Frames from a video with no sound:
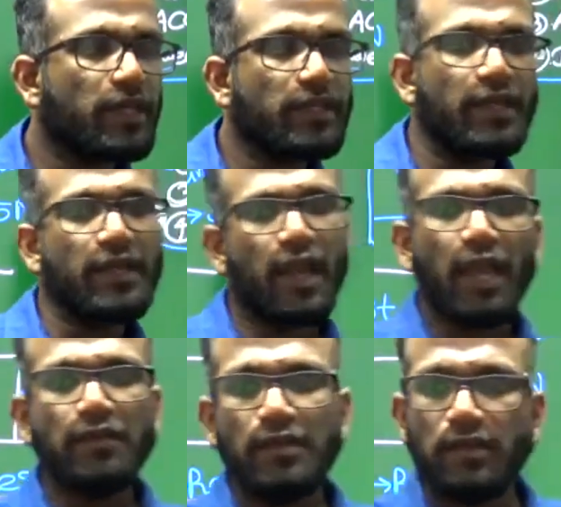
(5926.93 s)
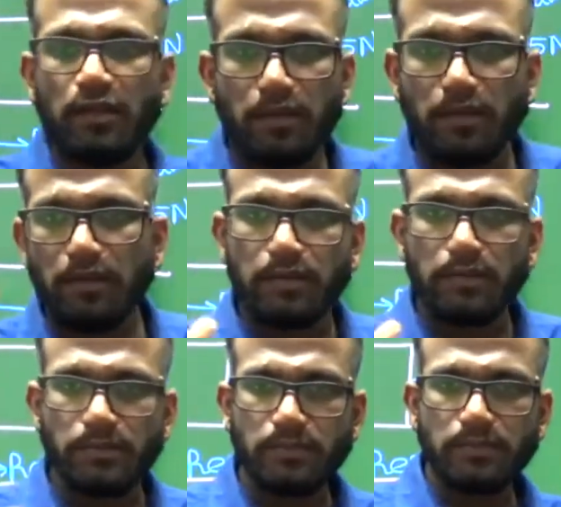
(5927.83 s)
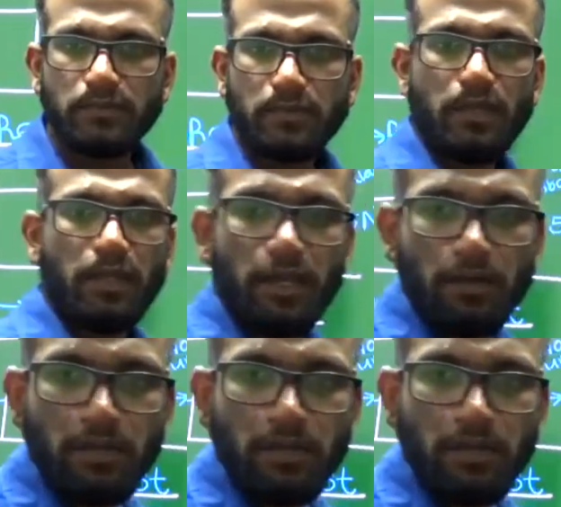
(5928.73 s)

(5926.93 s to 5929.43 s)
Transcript: then I will. In doubt?